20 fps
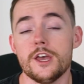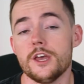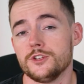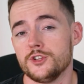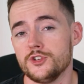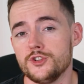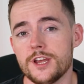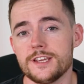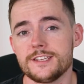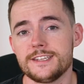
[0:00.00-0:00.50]

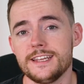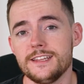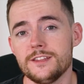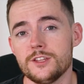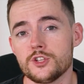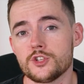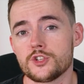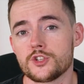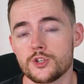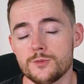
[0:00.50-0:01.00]
suggesting
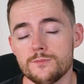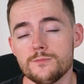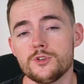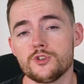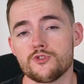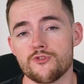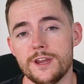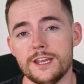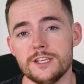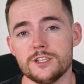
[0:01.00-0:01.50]
that some
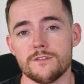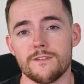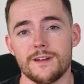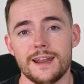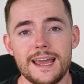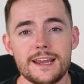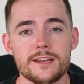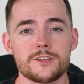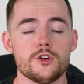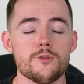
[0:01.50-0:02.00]
strains of
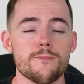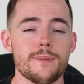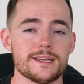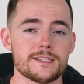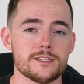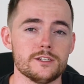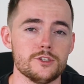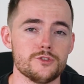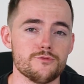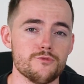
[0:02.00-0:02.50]

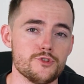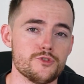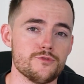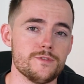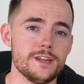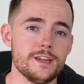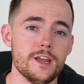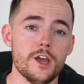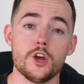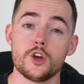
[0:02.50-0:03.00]
lactobacillus
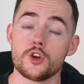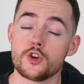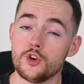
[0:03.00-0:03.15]
reuteri